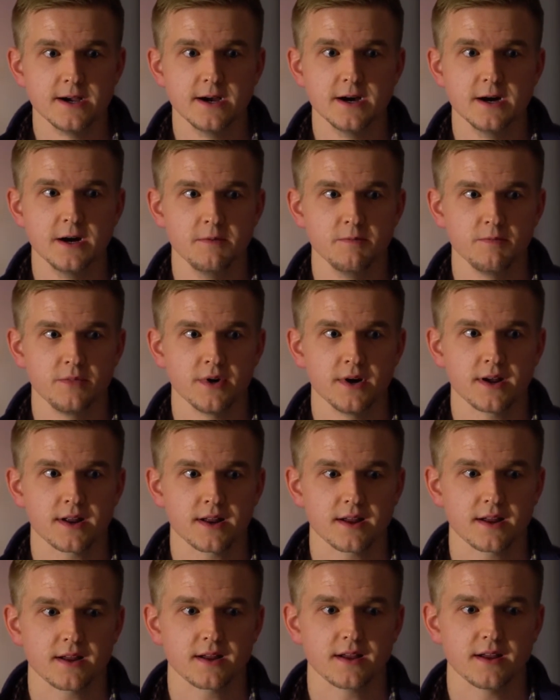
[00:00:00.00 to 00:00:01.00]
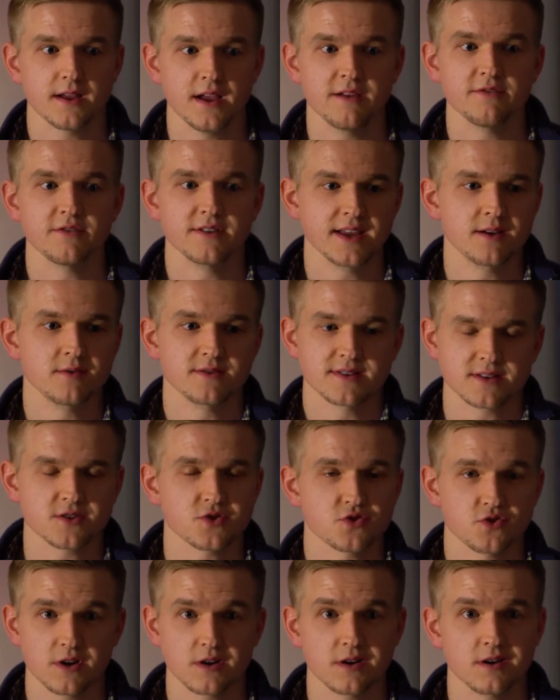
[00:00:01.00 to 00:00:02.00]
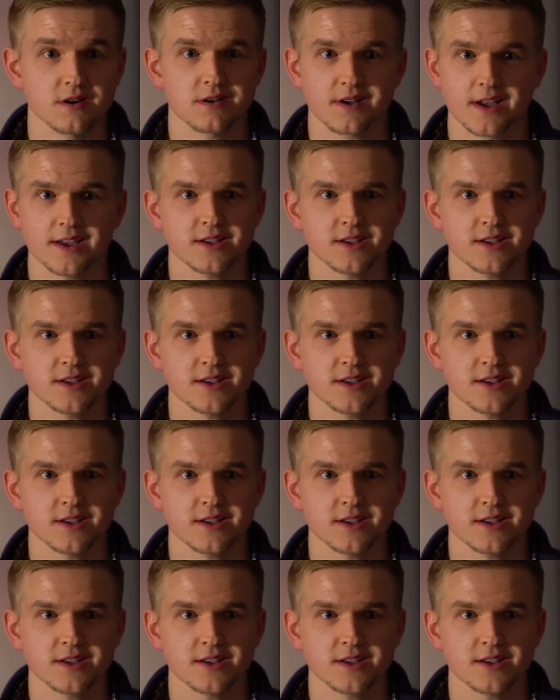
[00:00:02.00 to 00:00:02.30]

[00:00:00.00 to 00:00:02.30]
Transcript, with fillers: um, but every day was a struggle.